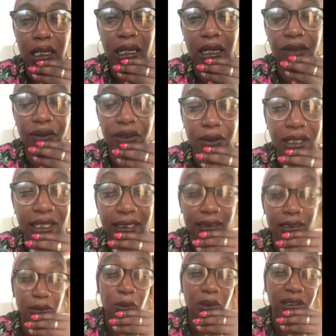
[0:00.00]
I feel like
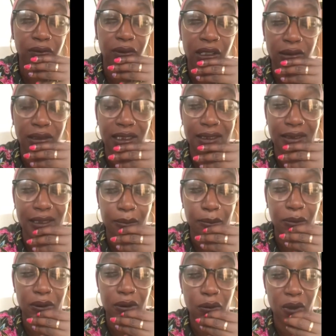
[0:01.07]
it's one of those
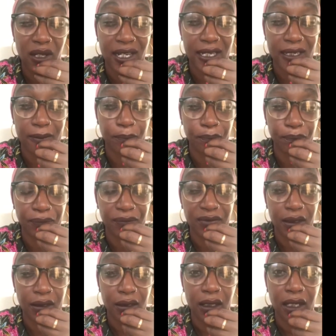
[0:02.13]
examples where
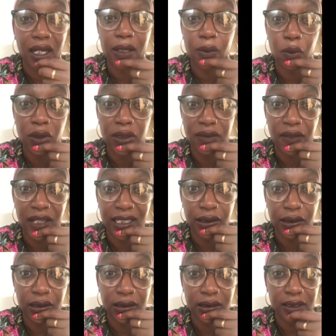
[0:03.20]
I was
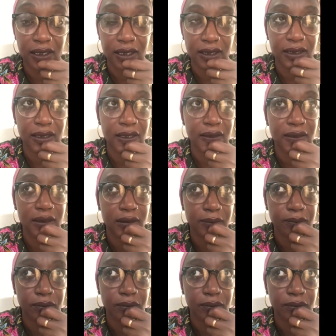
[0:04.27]
valued as an artist.